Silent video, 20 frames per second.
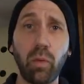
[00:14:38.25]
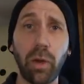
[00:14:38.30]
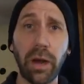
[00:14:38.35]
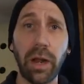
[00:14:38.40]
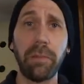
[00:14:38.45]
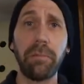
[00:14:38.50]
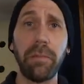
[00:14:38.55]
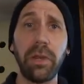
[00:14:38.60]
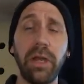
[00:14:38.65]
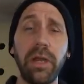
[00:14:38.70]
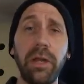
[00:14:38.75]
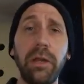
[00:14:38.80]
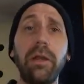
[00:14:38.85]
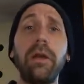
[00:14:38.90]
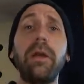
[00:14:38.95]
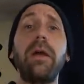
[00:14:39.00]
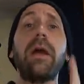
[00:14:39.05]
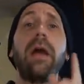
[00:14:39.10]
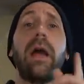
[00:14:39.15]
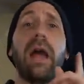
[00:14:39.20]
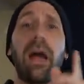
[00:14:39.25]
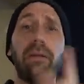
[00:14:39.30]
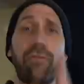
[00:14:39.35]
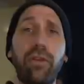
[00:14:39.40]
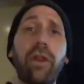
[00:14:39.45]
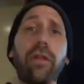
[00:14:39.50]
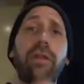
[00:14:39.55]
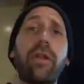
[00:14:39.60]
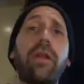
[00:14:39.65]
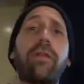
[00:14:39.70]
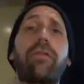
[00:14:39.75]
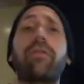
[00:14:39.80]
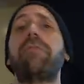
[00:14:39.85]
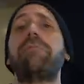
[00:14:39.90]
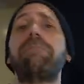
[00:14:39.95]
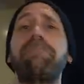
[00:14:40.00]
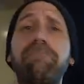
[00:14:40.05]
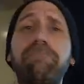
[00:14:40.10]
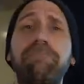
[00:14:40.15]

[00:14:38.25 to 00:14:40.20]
what I mean. Have another listen.